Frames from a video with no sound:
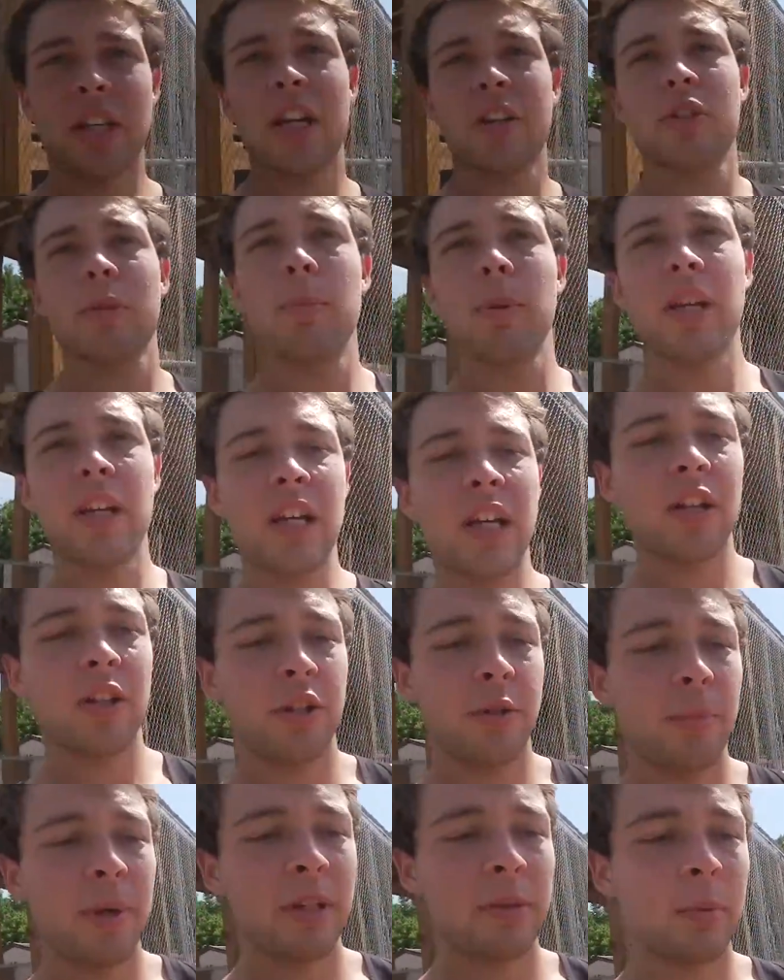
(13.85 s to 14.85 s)
actually playing
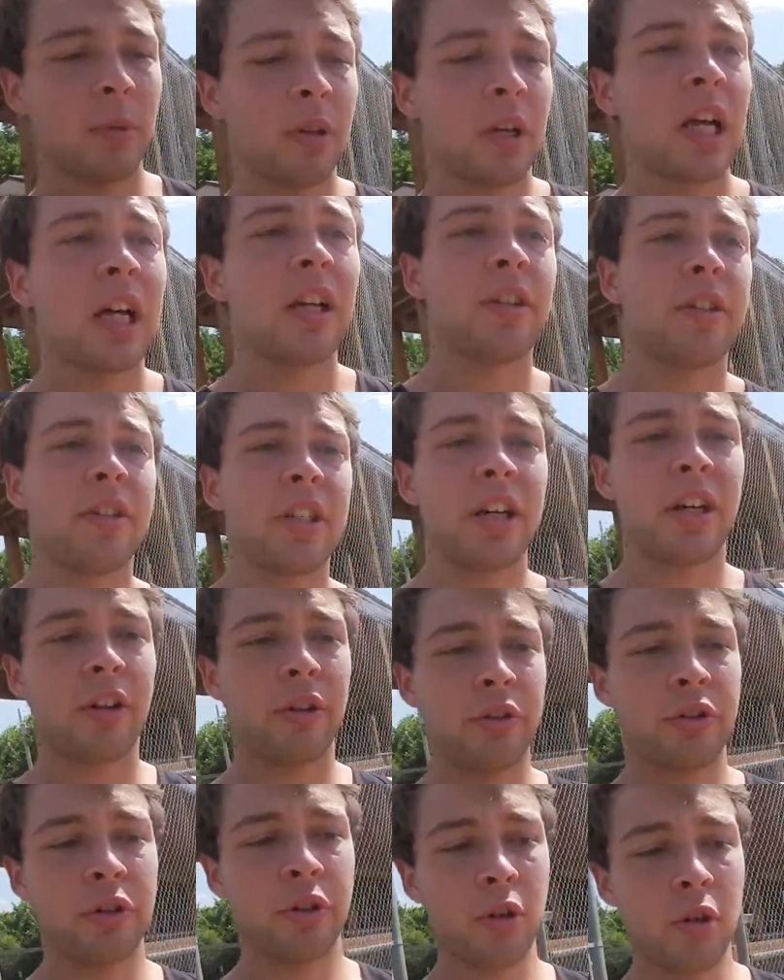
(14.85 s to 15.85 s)
college baseball, college soccer,
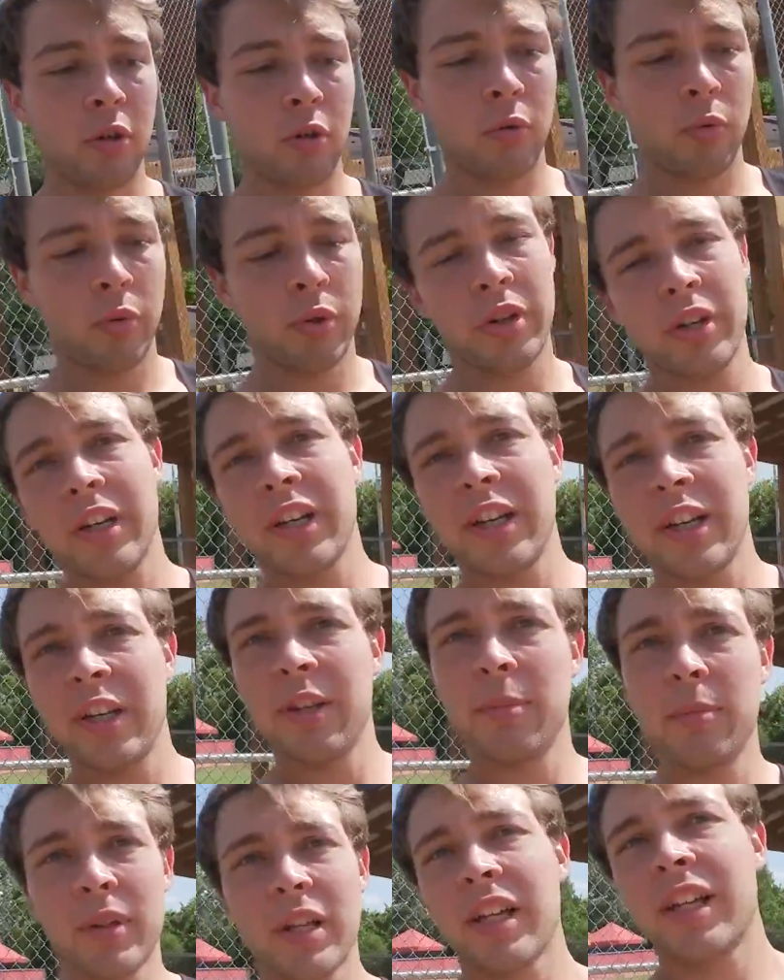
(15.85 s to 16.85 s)
so we're gonna get
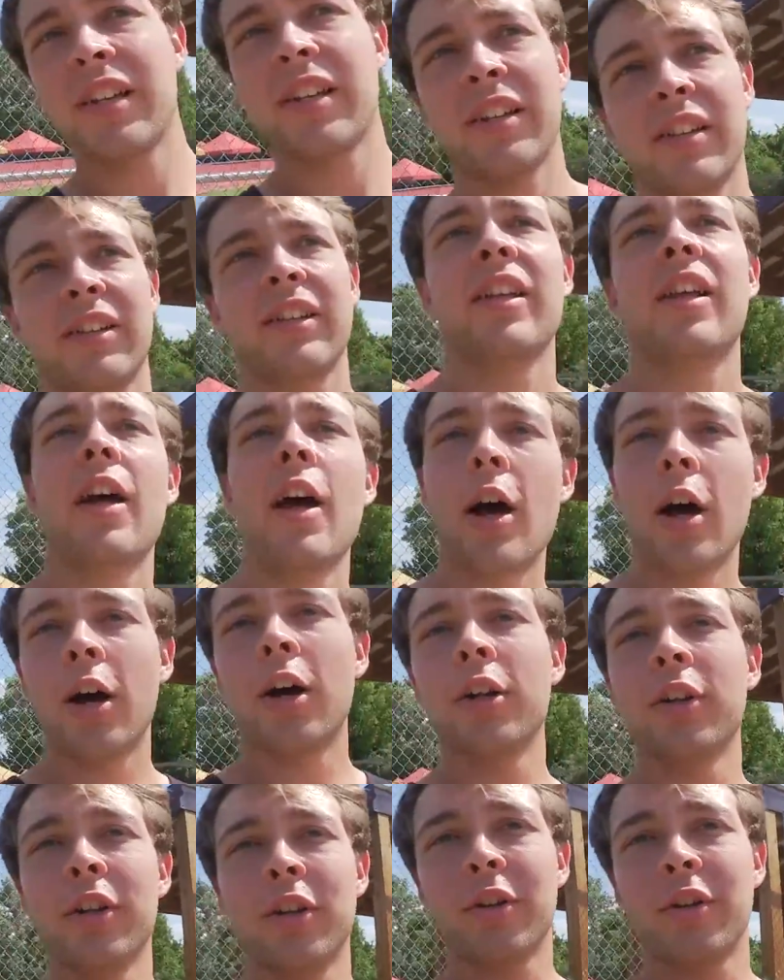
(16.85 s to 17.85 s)
him like
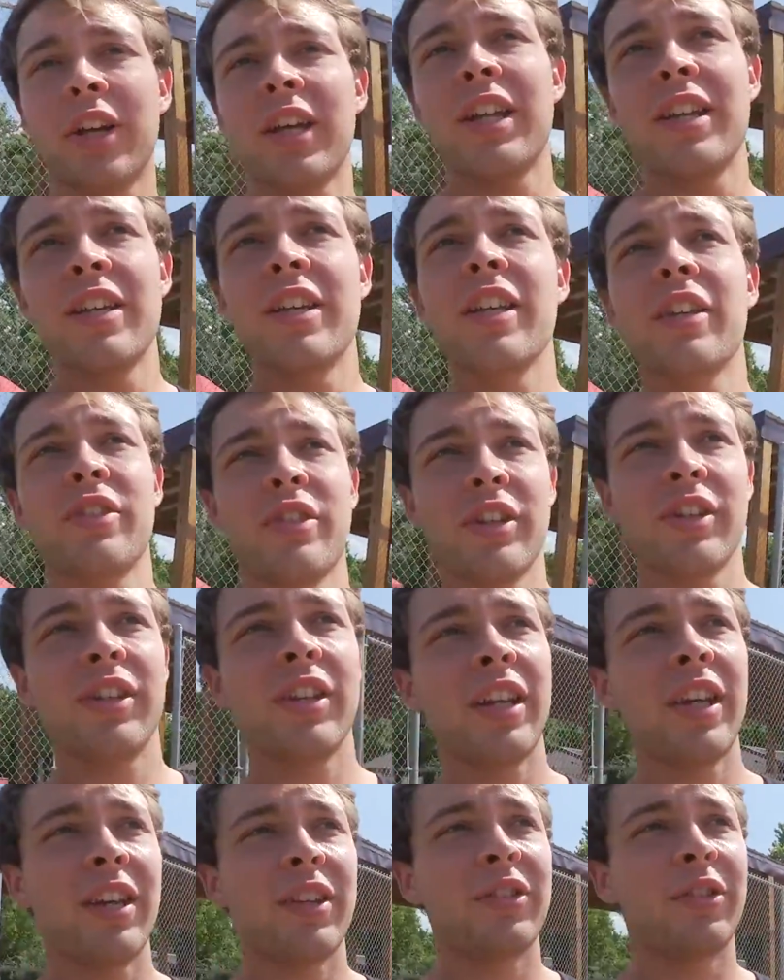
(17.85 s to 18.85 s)
a little condition
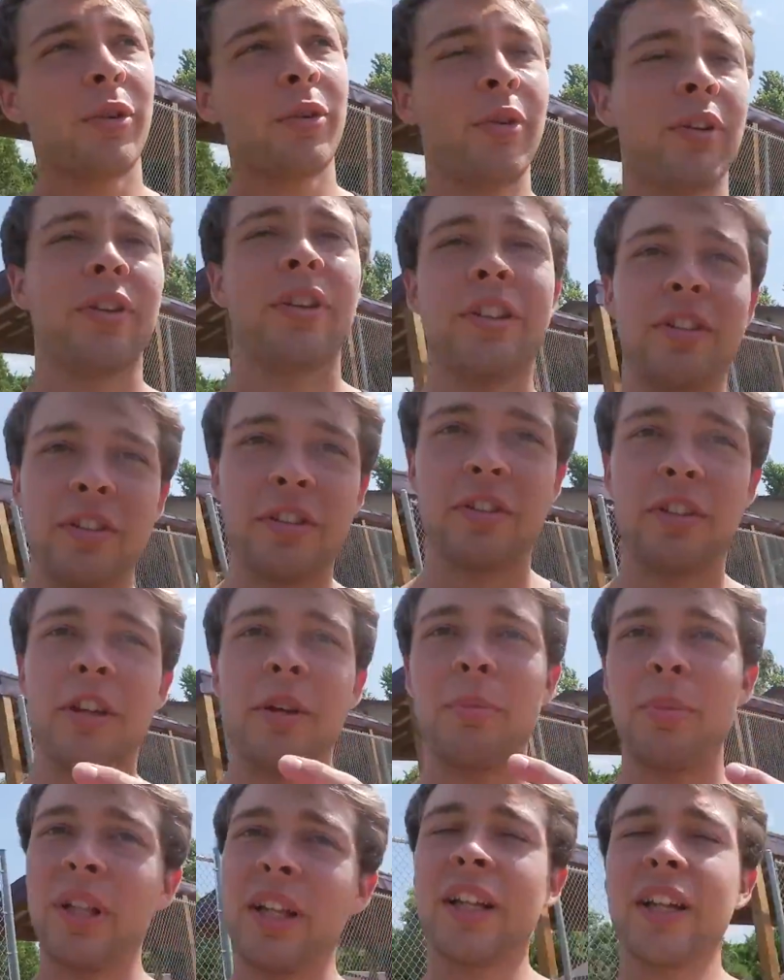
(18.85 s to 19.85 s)
today. So this is gonna
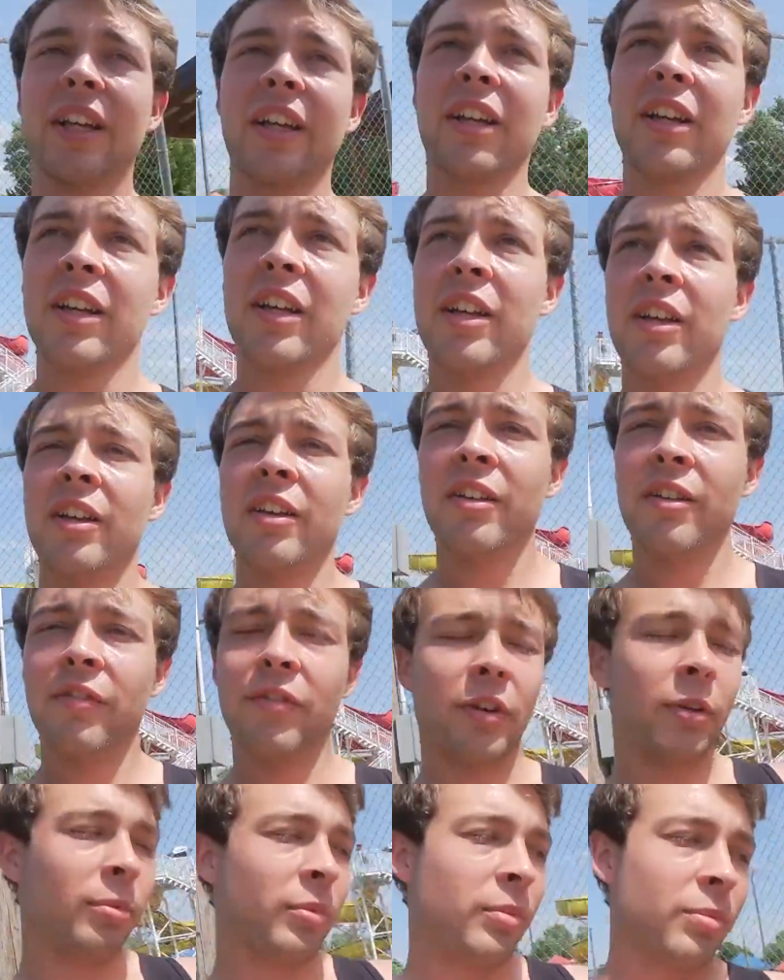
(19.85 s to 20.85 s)
be like
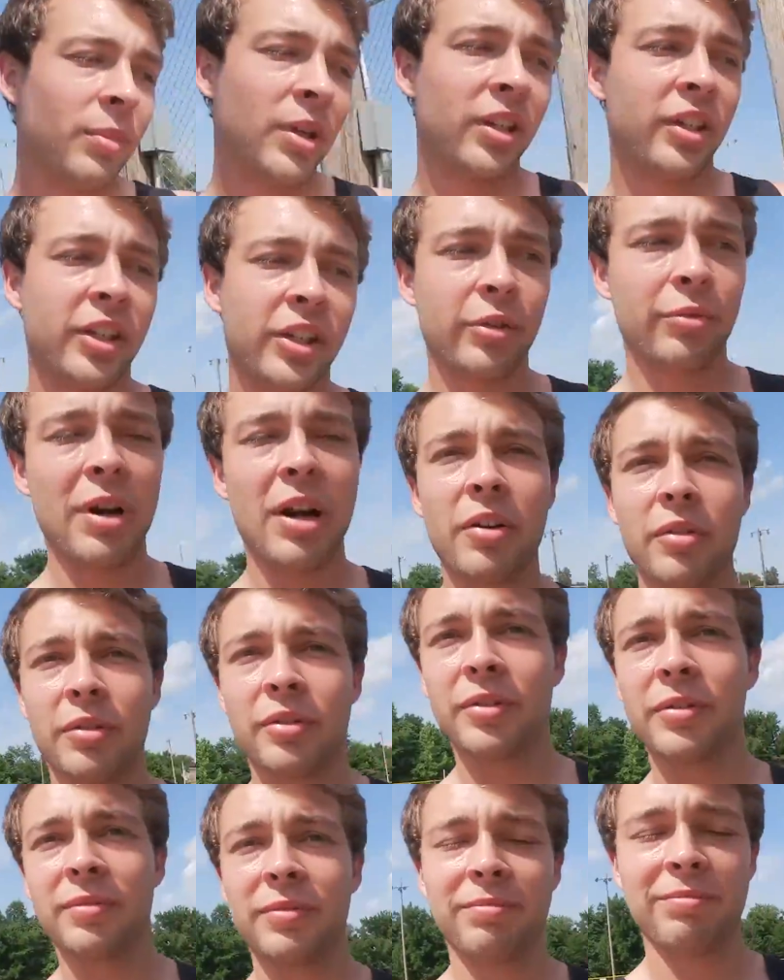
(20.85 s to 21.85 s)
filmed mainly around
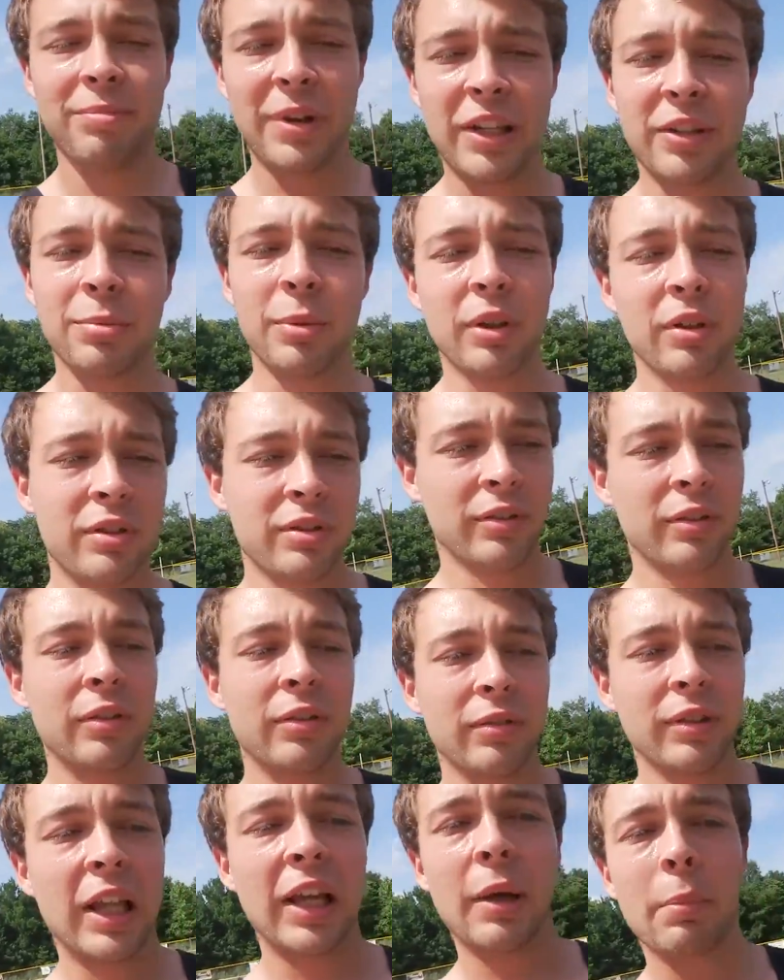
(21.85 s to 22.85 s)
baseball,
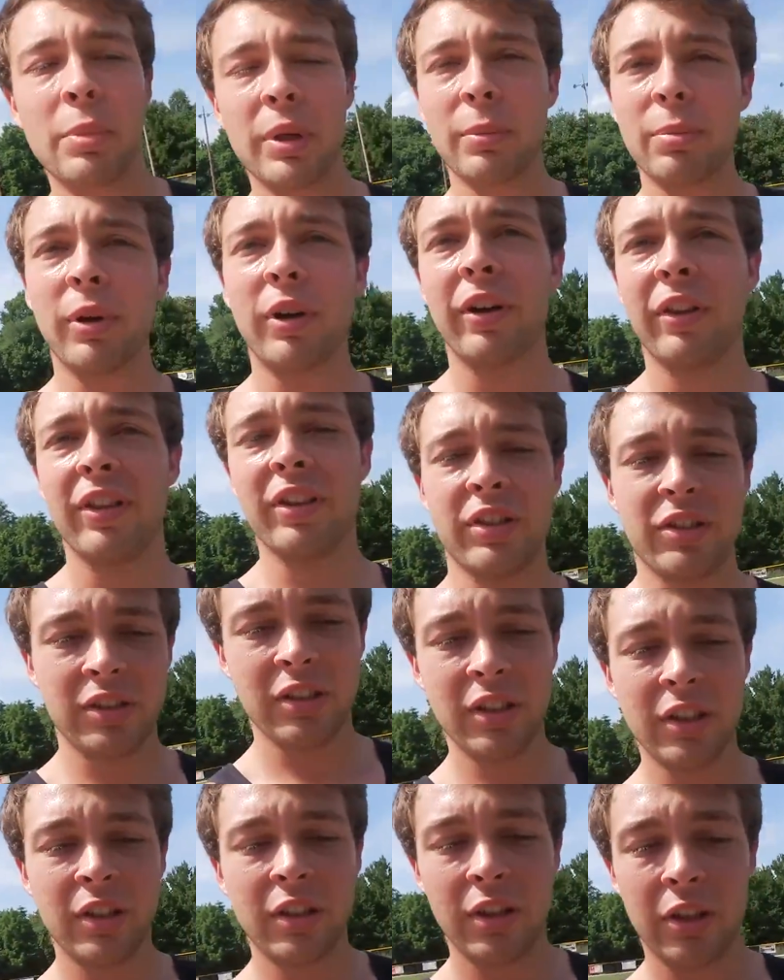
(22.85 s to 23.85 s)
like a big part of this,
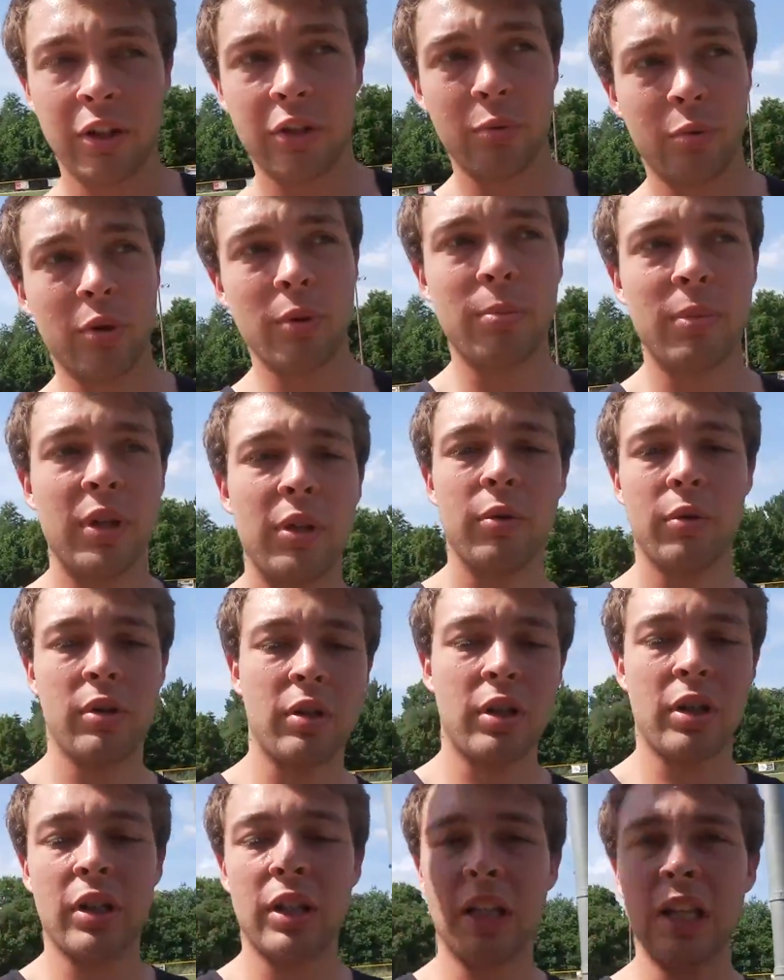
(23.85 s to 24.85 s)
because we're gonna be doing
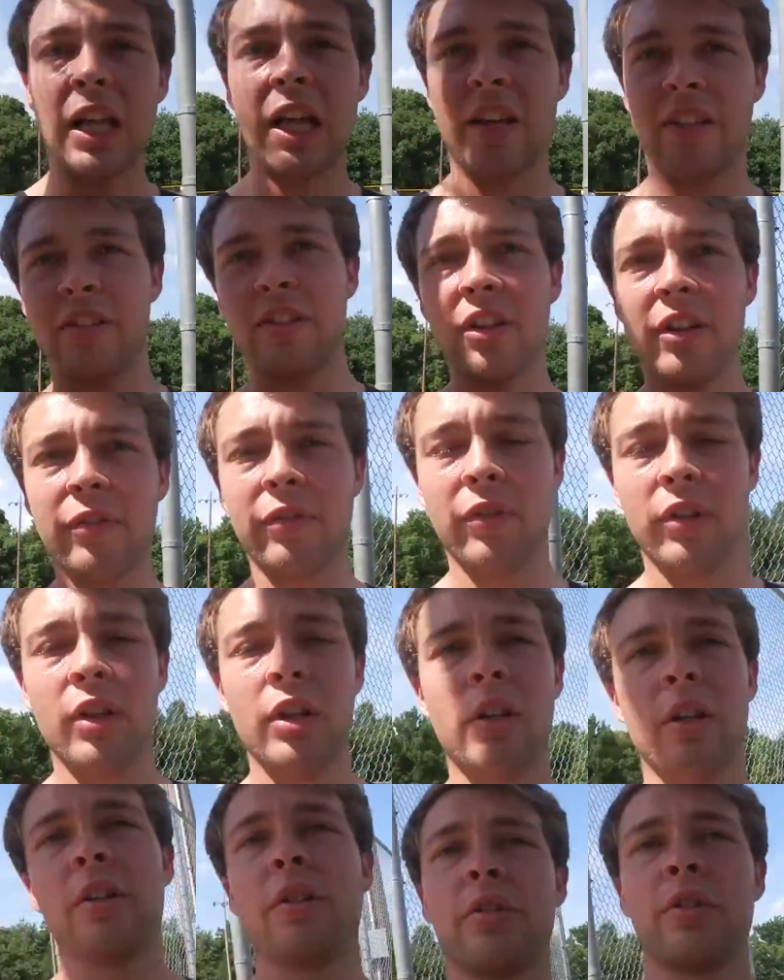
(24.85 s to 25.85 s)
a lot of stuff.
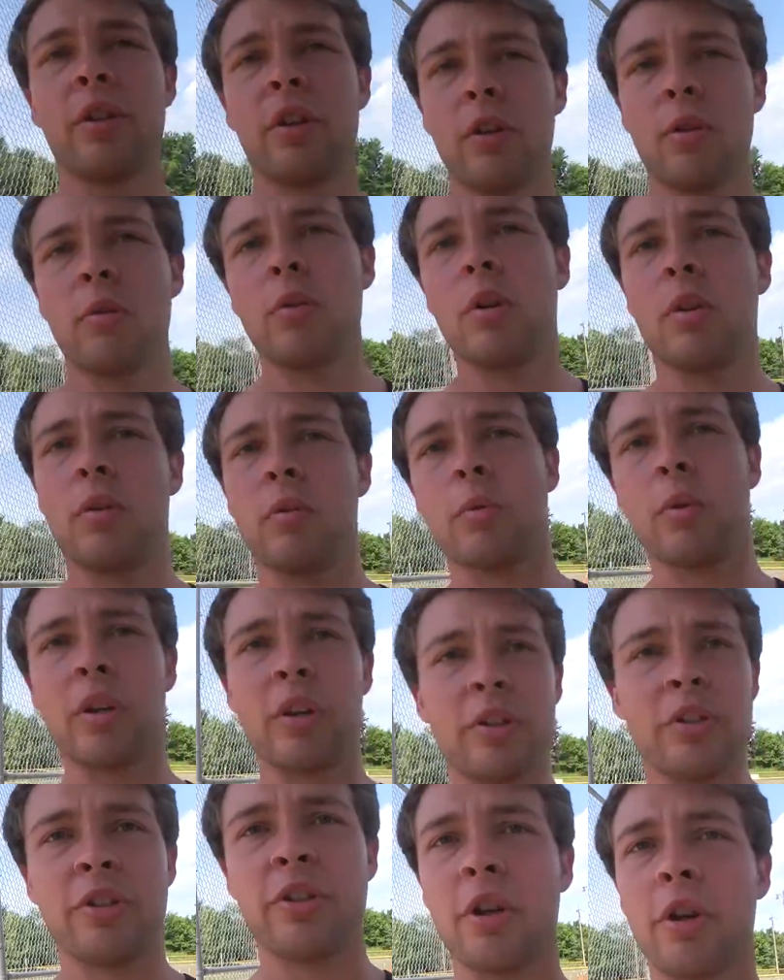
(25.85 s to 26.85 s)
So we're gonna
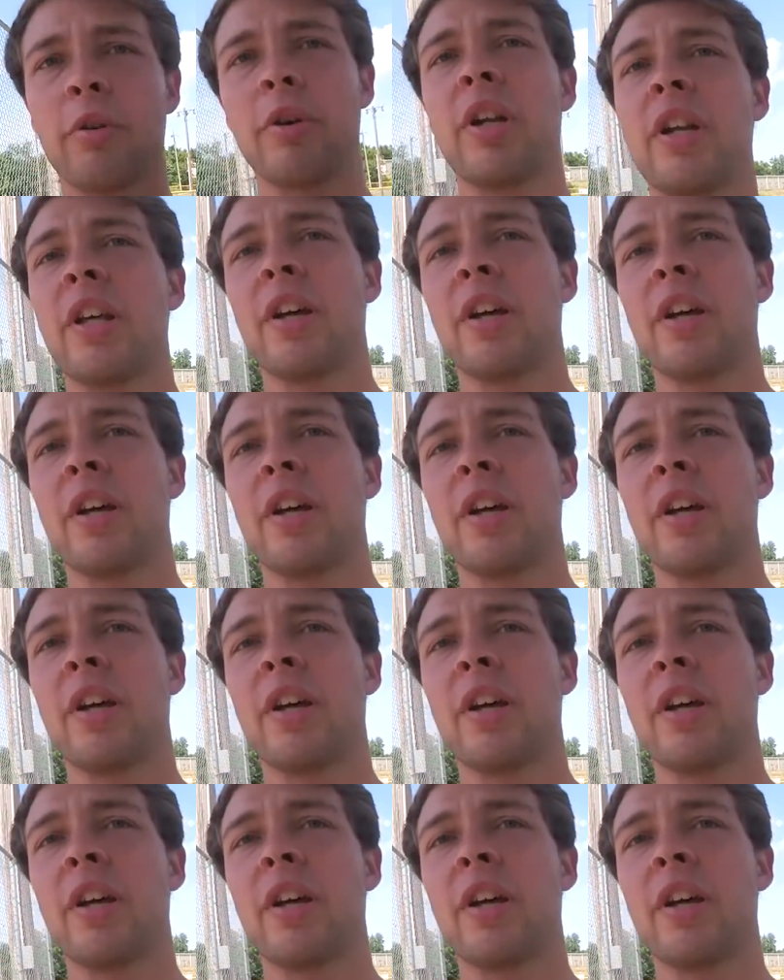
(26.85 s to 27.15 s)
start right